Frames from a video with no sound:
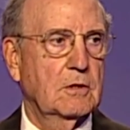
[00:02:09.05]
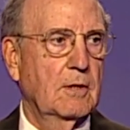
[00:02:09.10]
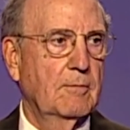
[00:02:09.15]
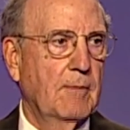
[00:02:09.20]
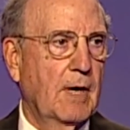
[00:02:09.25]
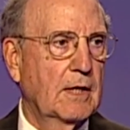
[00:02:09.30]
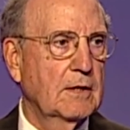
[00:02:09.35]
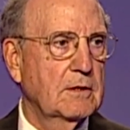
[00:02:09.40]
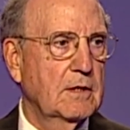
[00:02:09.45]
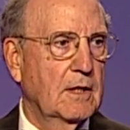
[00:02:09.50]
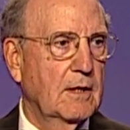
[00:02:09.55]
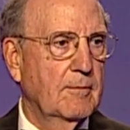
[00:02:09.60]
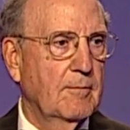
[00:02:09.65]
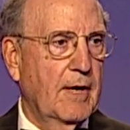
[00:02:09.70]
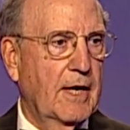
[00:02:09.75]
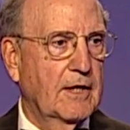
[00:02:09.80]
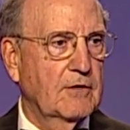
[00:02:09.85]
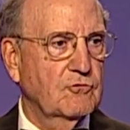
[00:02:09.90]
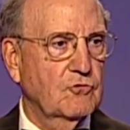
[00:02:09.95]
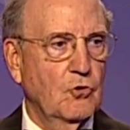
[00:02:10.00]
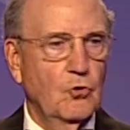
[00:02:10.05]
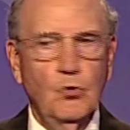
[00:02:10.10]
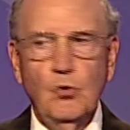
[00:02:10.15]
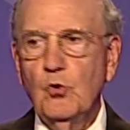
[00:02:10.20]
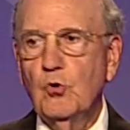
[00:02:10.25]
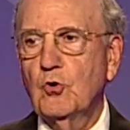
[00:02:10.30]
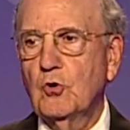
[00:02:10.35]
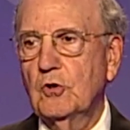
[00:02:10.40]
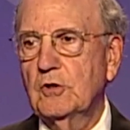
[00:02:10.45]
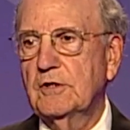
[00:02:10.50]
among them as to
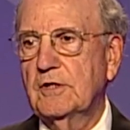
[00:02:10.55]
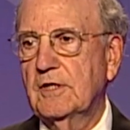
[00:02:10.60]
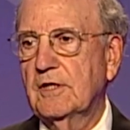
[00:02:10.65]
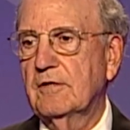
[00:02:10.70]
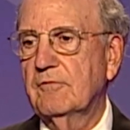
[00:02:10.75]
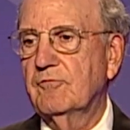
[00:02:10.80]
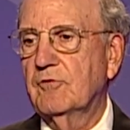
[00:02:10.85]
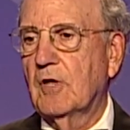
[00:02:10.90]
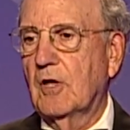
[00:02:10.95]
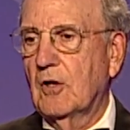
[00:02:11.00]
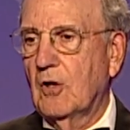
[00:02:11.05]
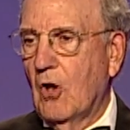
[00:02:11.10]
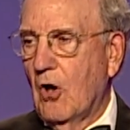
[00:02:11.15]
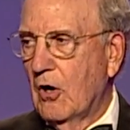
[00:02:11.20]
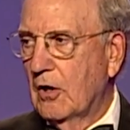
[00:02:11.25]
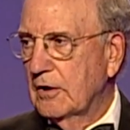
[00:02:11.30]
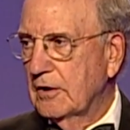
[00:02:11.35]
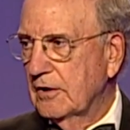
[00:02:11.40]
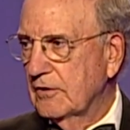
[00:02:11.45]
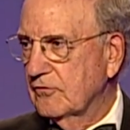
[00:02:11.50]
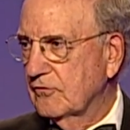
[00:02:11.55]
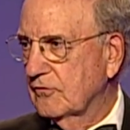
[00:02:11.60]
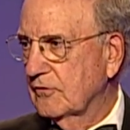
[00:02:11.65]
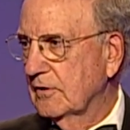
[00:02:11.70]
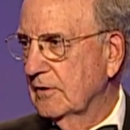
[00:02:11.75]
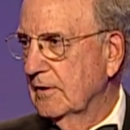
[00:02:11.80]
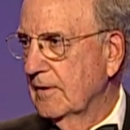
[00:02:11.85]
who could give the longest,